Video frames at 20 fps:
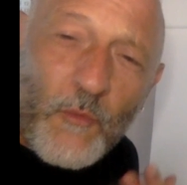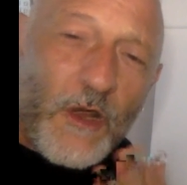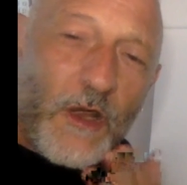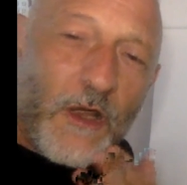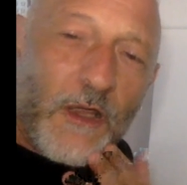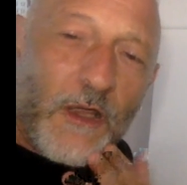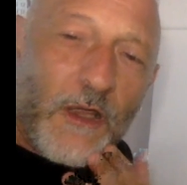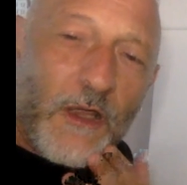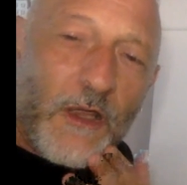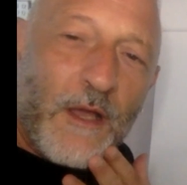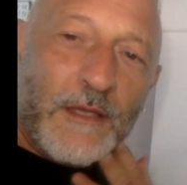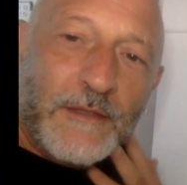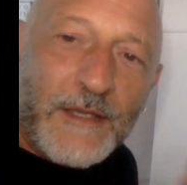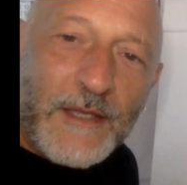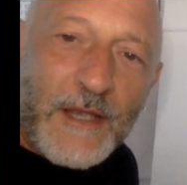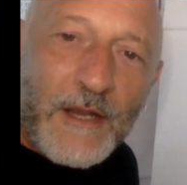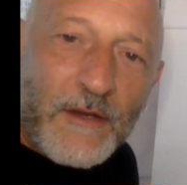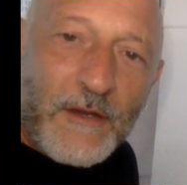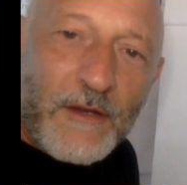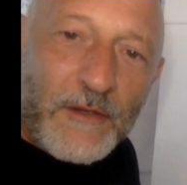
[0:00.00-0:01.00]
why is
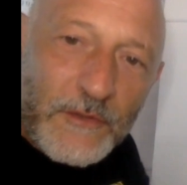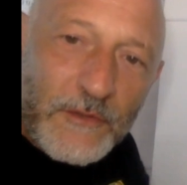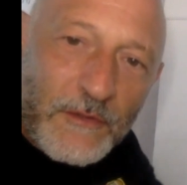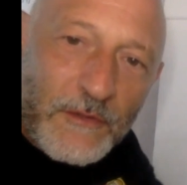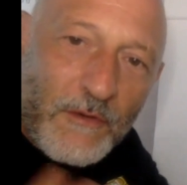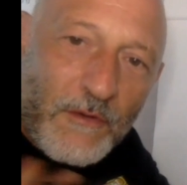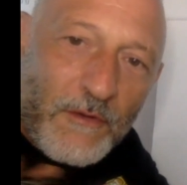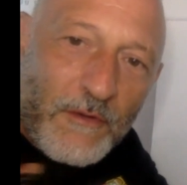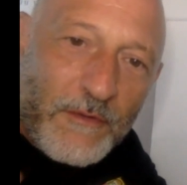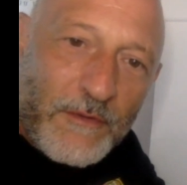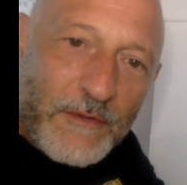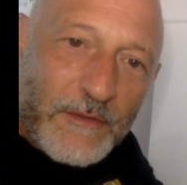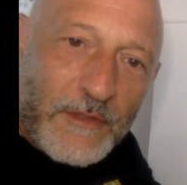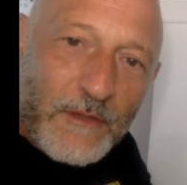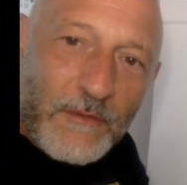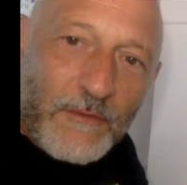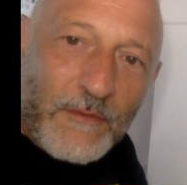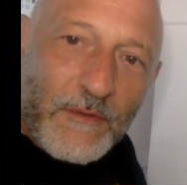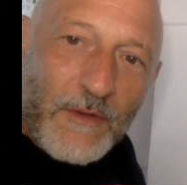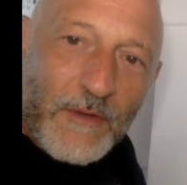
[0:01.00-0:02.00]
that character all, you
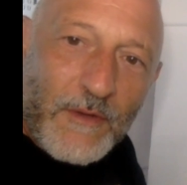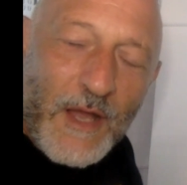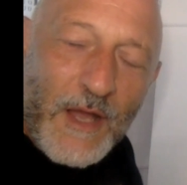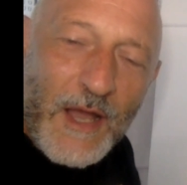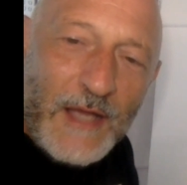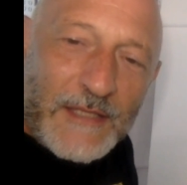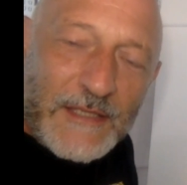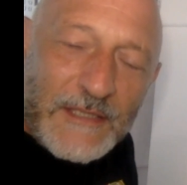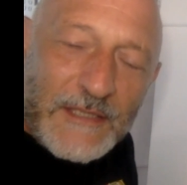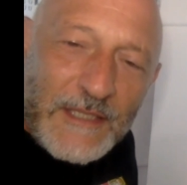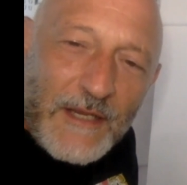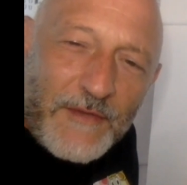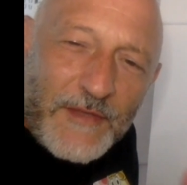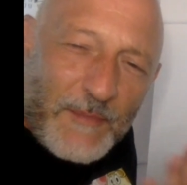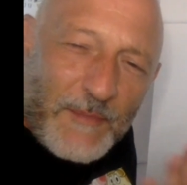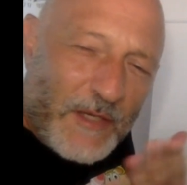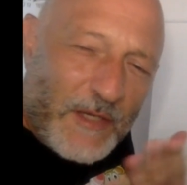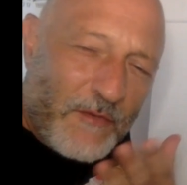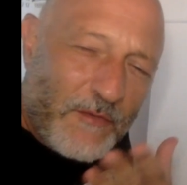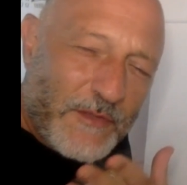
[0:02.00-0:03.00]
know, I can see
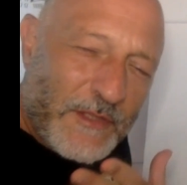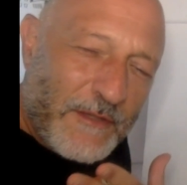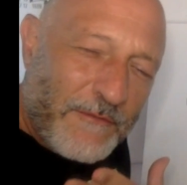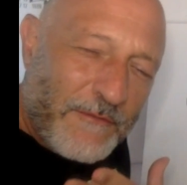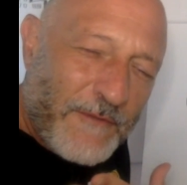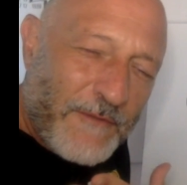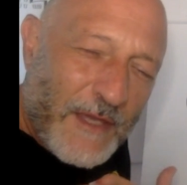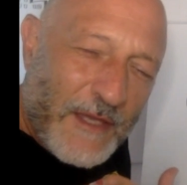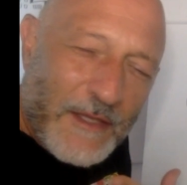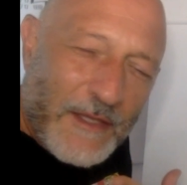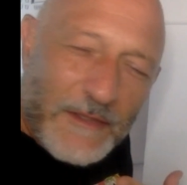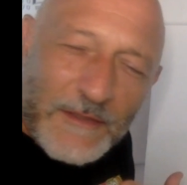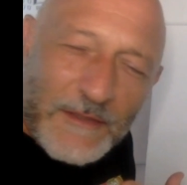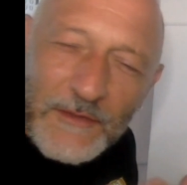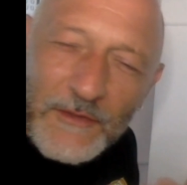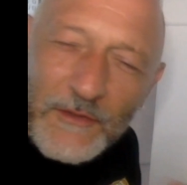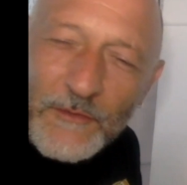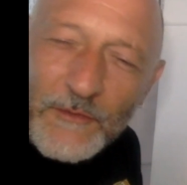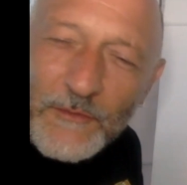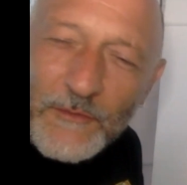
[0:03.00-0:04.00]
everything, but I don't see a
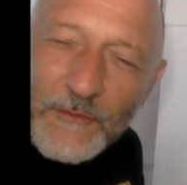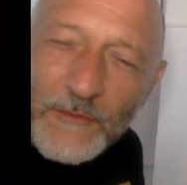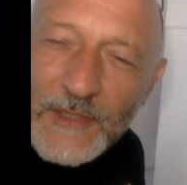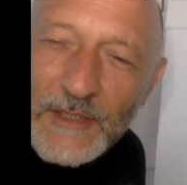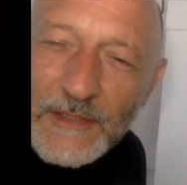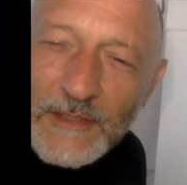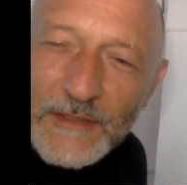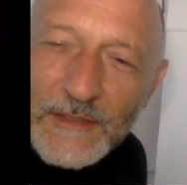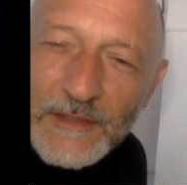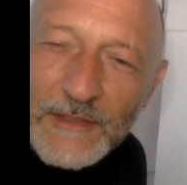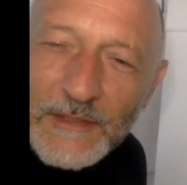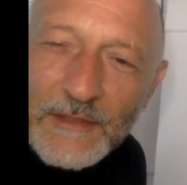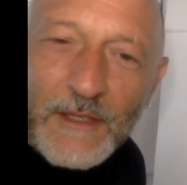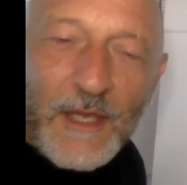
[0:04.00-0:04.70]
face. Is there a reason?